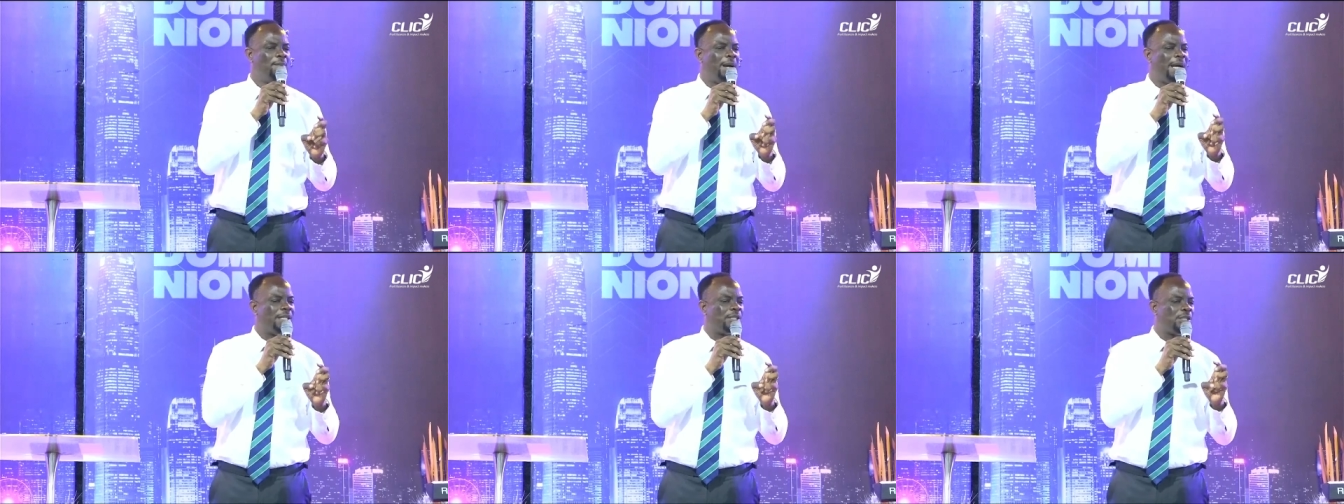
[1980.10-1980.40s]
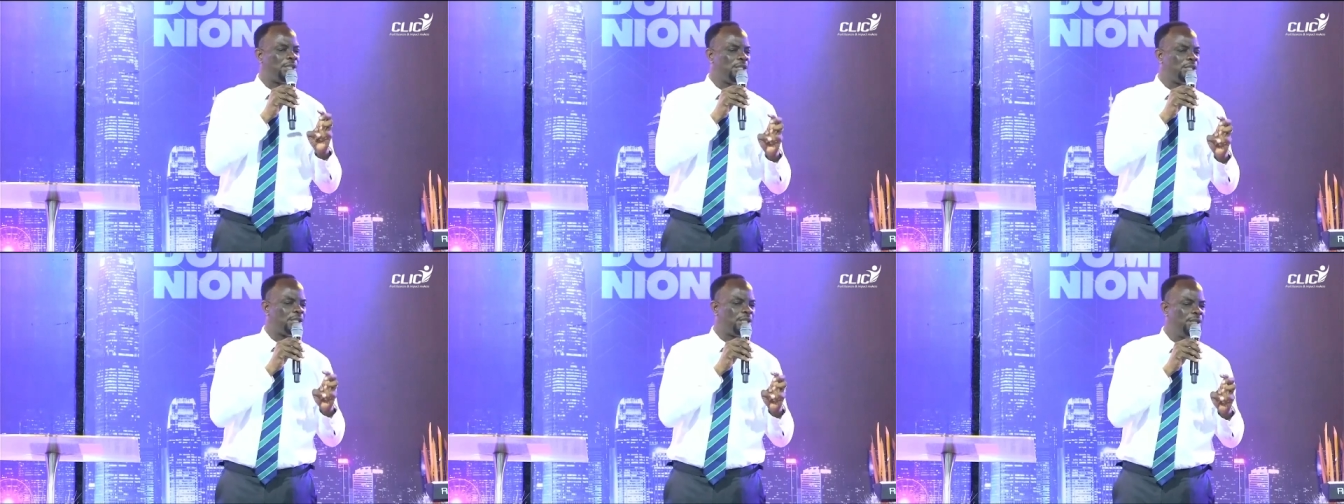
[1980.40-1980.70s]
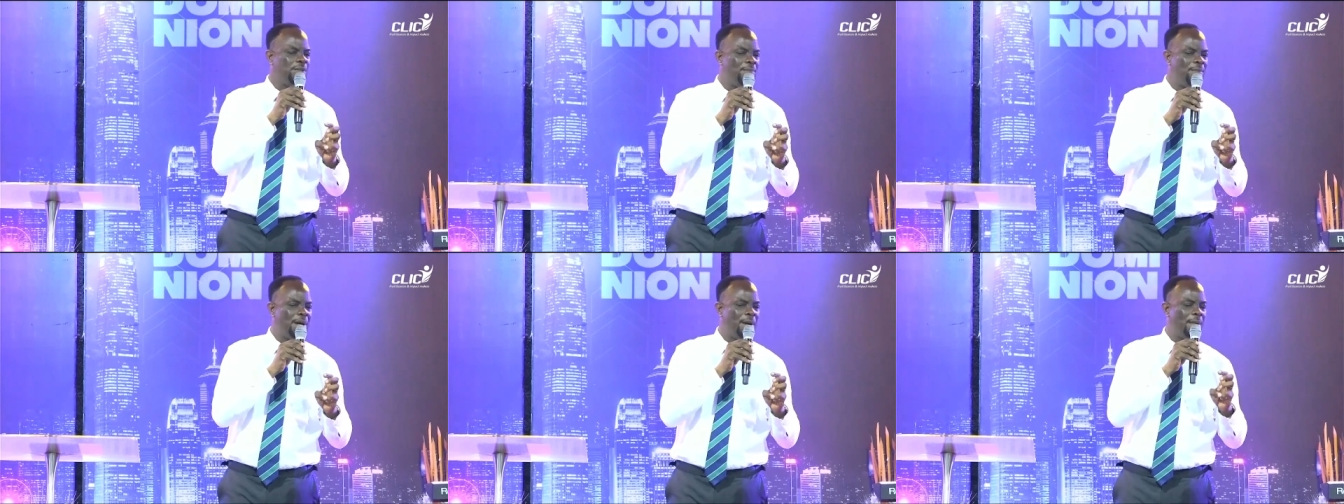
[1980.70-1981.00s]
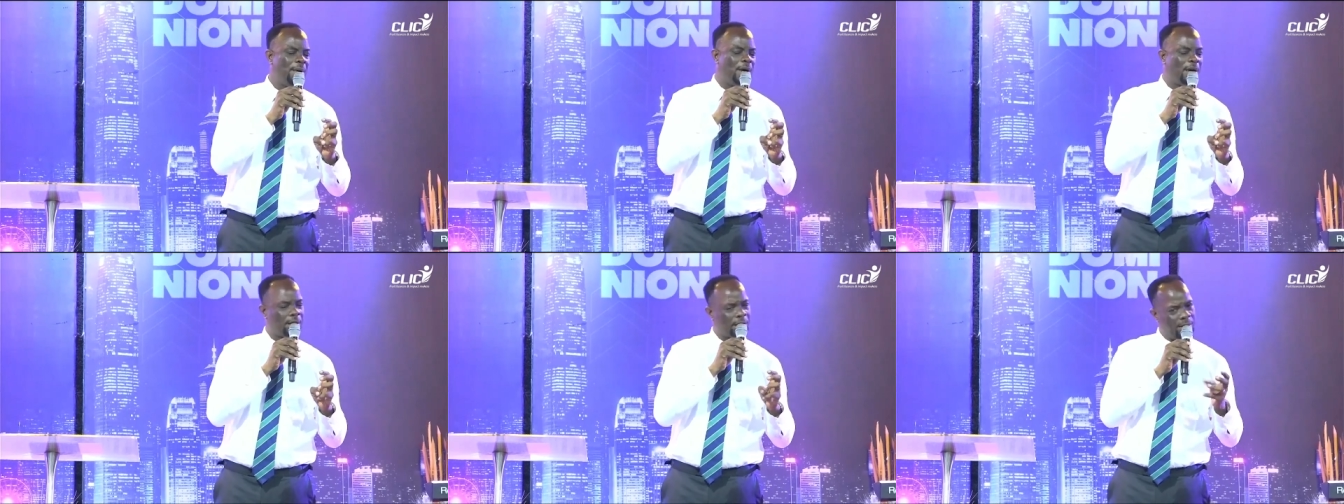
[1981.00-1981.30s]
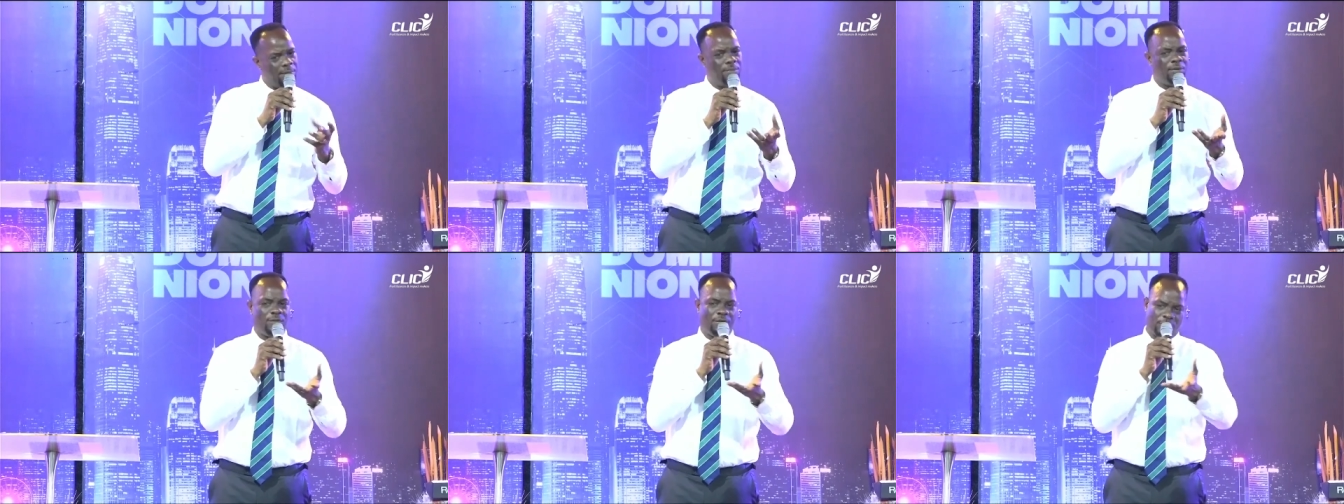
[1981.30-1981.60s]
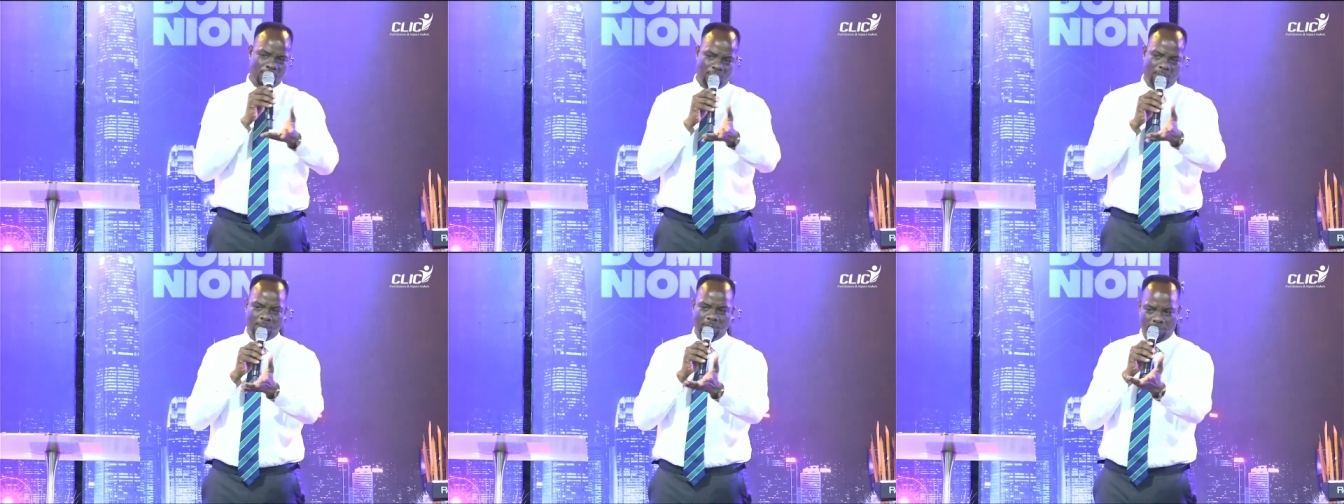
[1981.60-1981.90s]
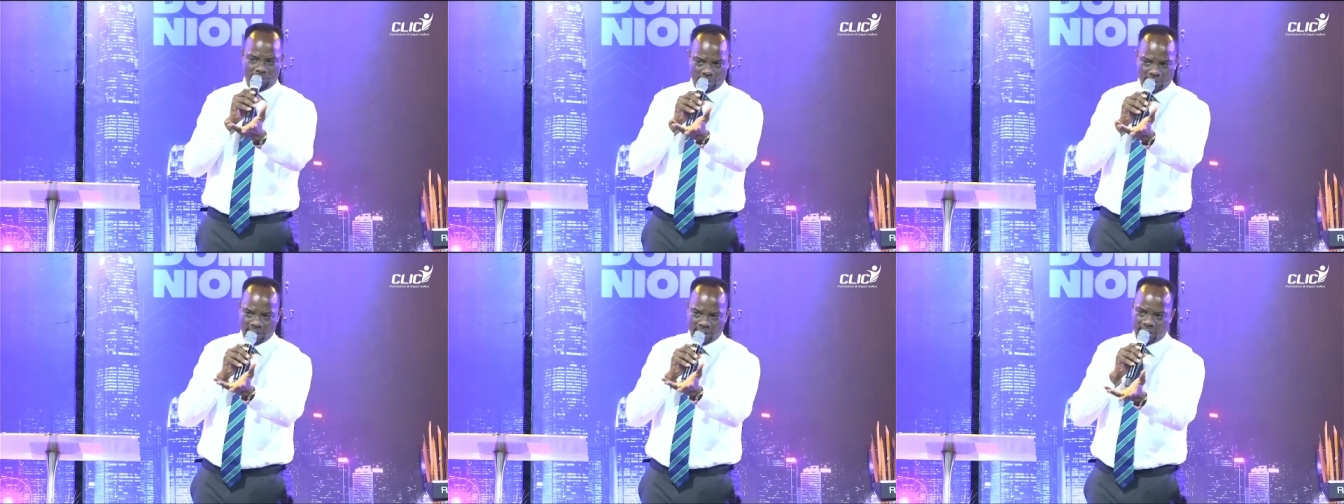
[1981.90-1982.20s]
teaching, my, I came, some people
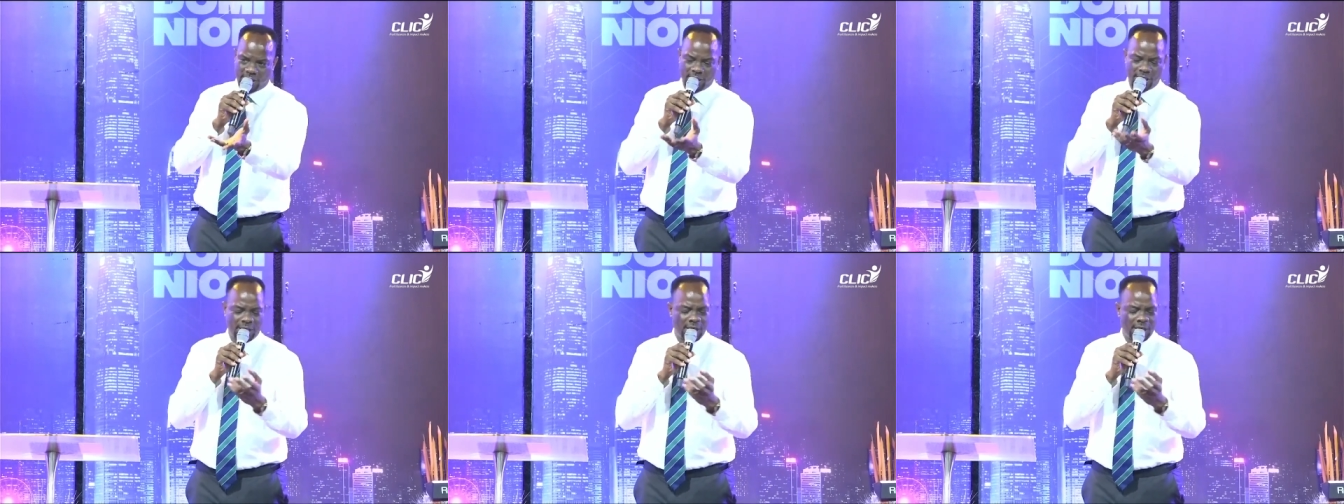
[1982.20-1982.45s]
said the teaching.